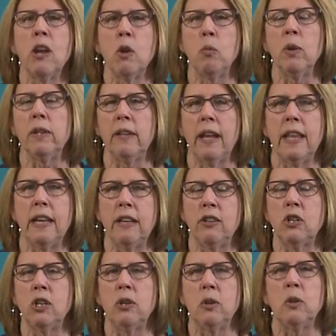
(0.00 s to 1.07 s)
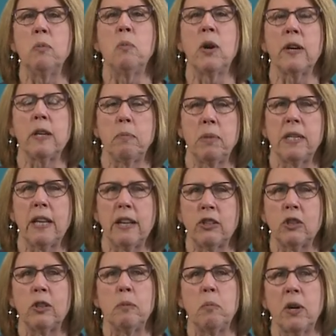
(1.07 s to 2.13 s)
related to market
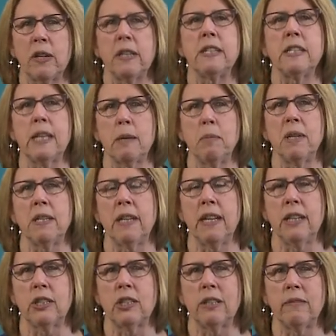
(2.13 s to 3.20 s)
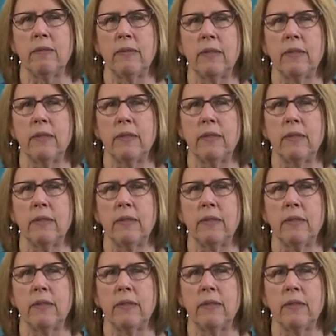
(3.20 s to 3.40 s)
potential and market segmentation.